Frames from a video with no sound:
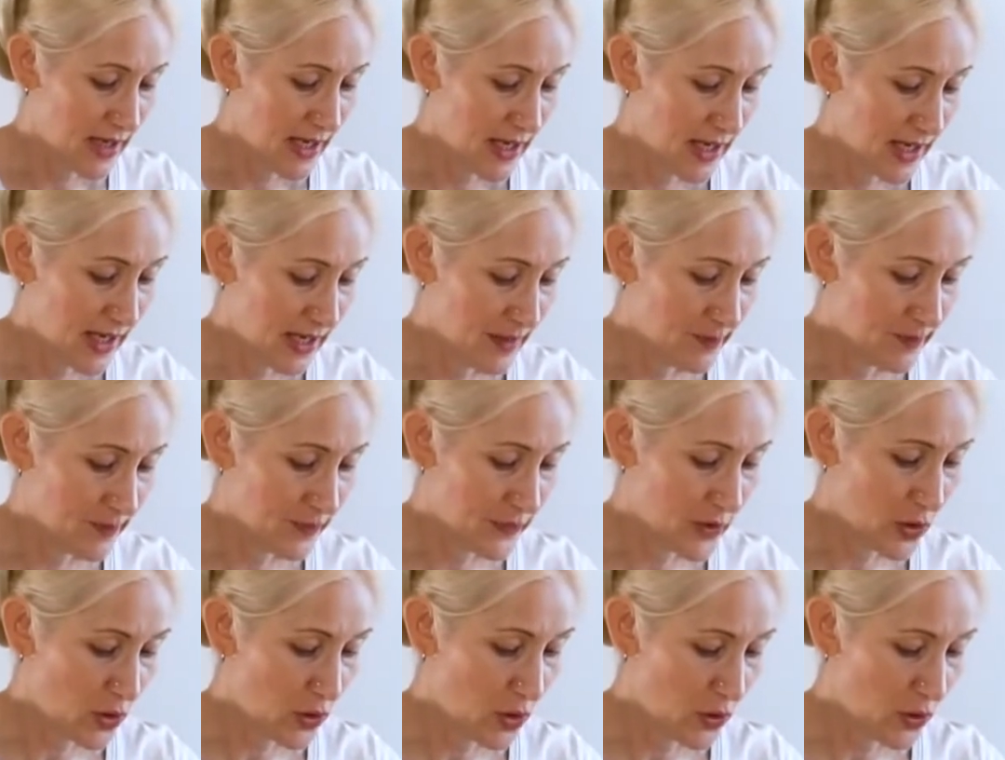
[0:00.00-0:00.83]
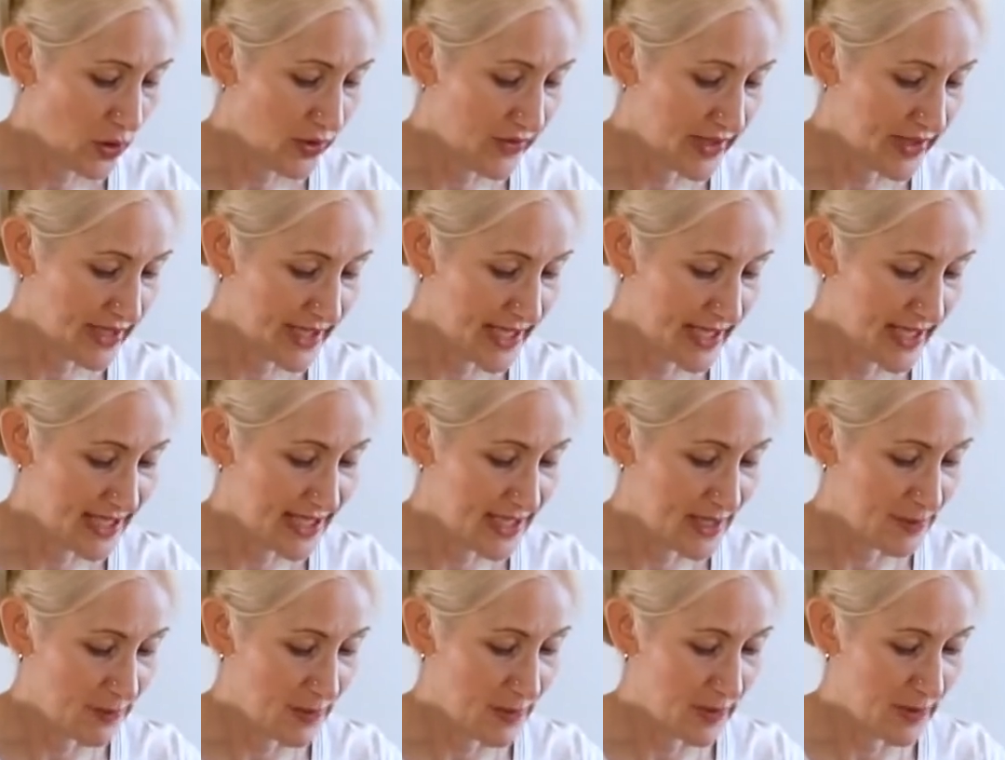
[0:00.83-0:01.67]
1/4
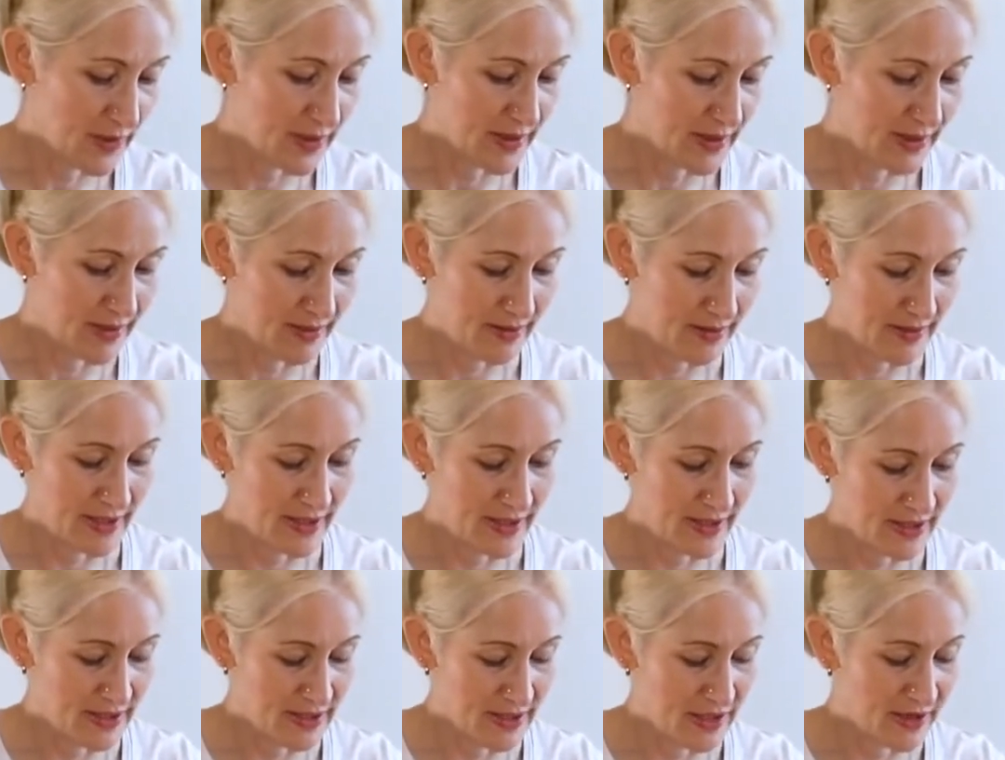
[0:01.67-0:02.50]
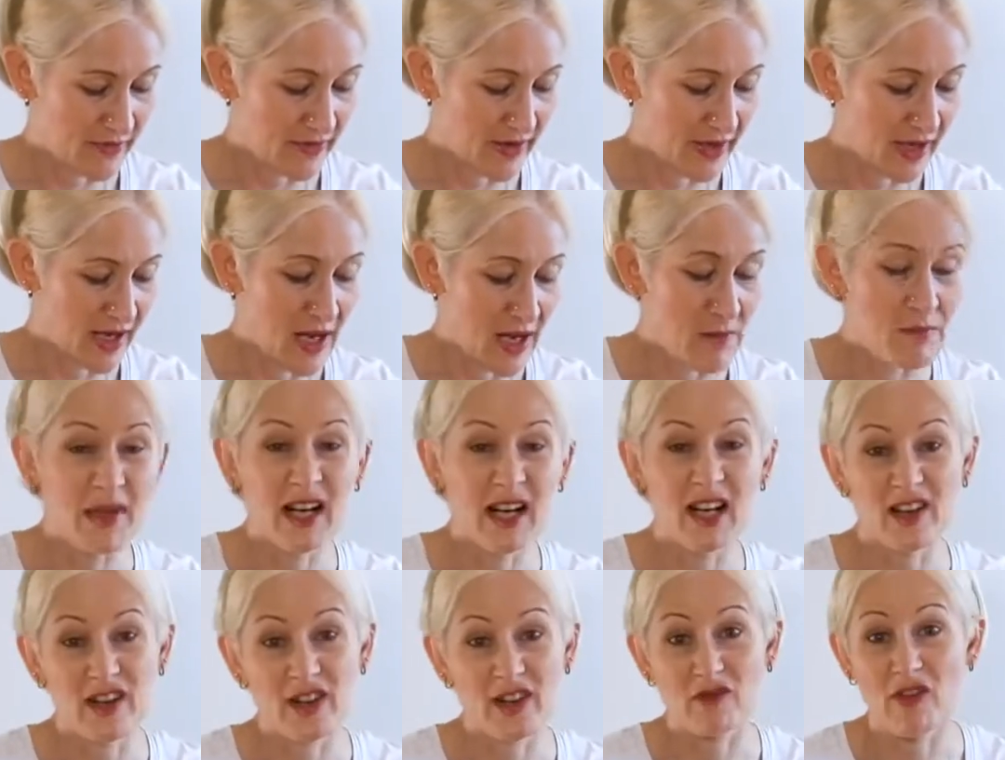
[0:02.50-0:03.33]
teaspoon is sort of a
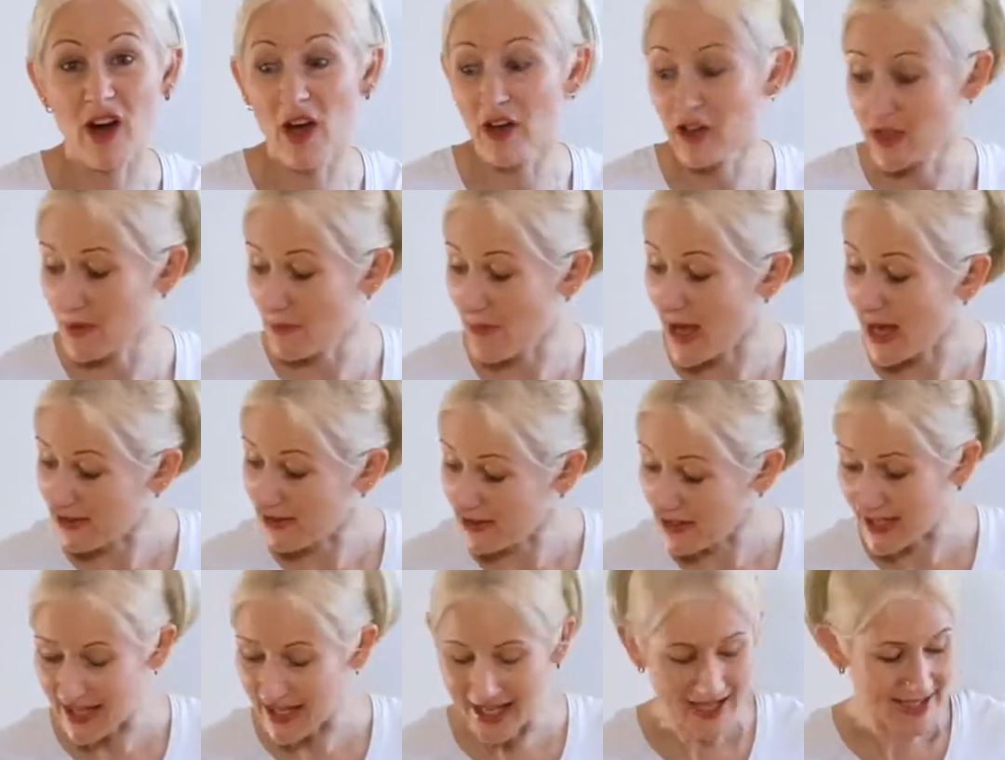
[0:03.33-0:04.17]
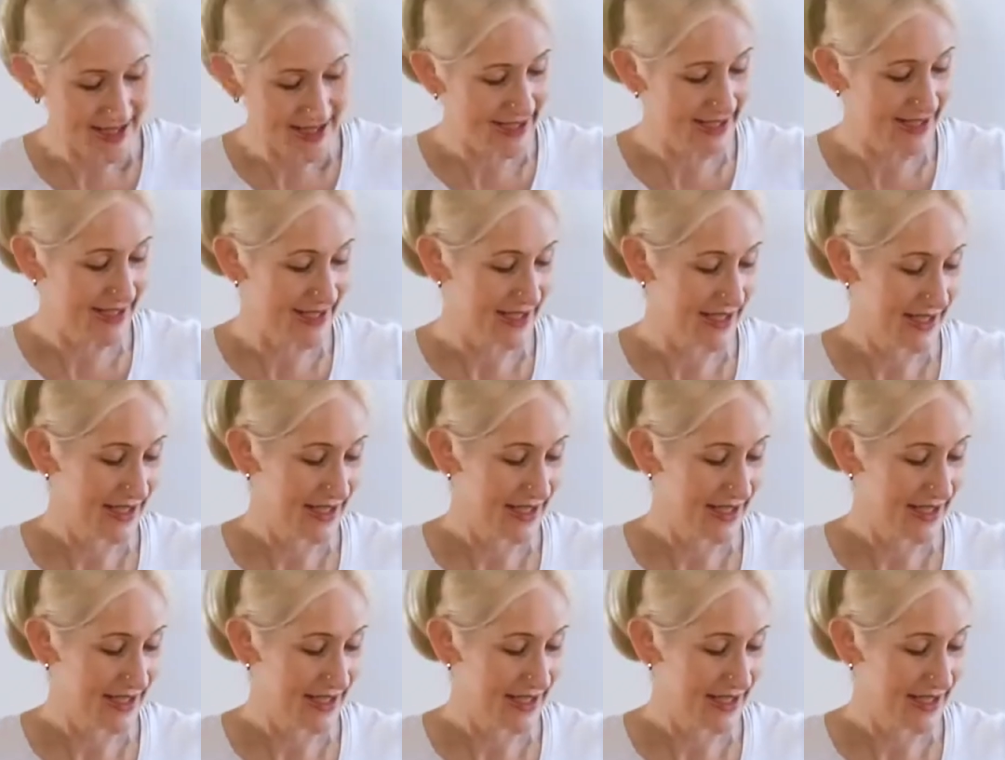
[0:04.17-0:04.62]
middle of the road amount, I guess.